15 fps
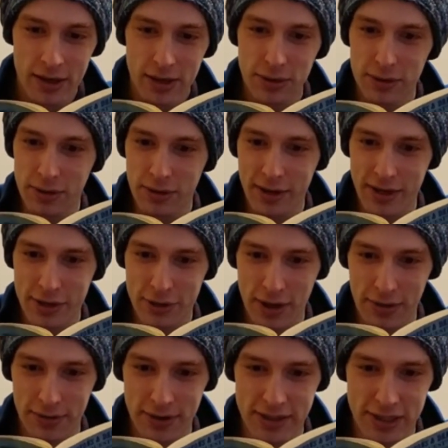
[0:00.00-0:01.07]
You look at each
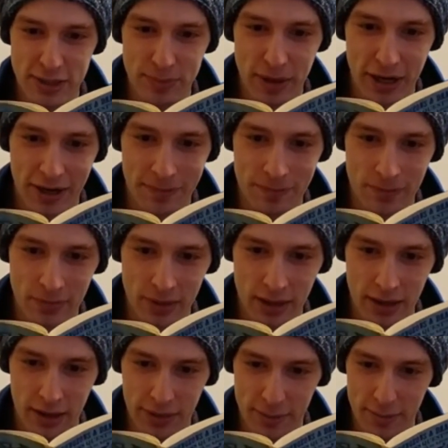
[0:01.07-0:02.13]
other in despair.
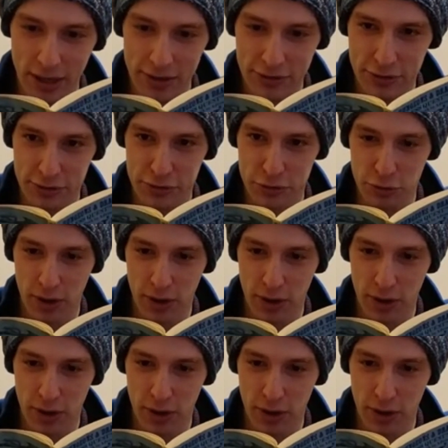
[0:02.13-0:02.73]
The monsters